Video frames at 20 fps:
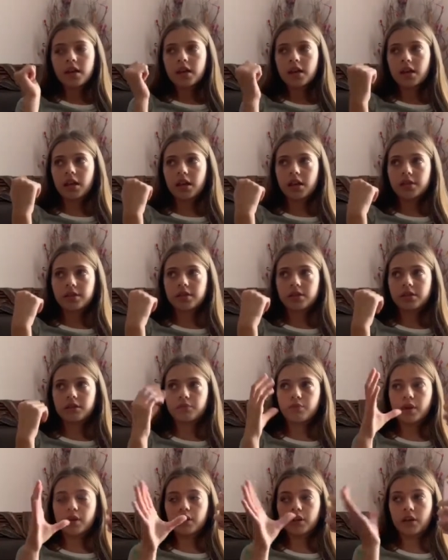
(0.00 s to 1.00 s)
It's
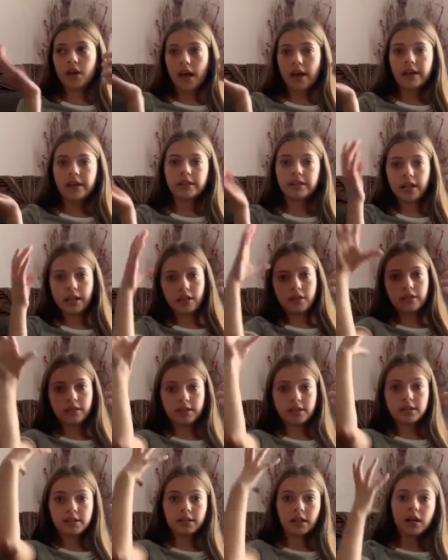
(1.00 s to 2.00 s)
where you edit like the
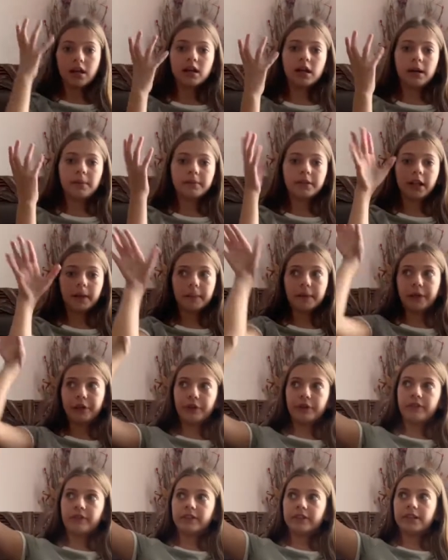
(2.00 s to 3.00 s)
sun comes up. You know,
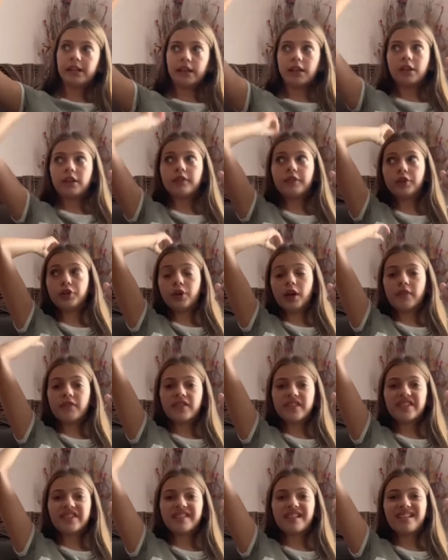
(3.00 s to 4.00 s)
if it's like, if you don't have the
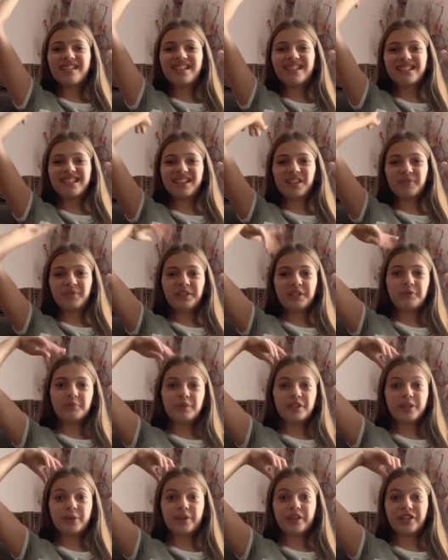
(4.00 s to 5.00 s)
sun, it's really
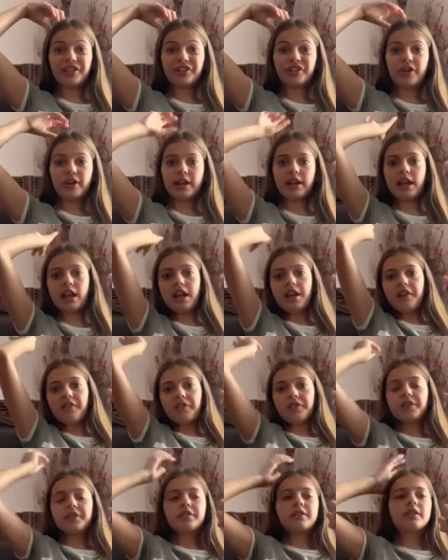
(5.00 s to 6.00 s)
winter and dark.
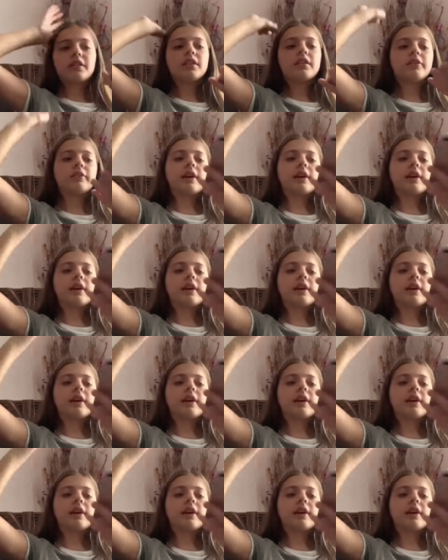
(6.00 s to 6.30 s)
You,